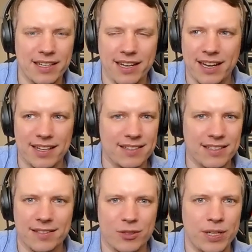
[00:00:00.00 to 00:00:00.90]
and
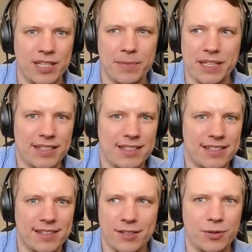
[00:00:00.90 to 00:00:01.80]
20
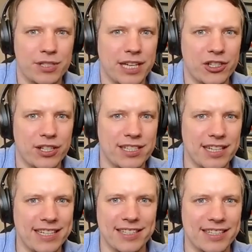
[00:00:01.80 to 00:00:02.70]
minutes, two sessions
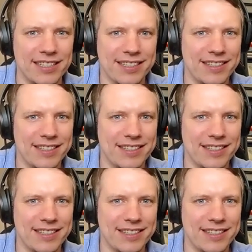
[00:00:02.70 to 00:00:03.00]
later,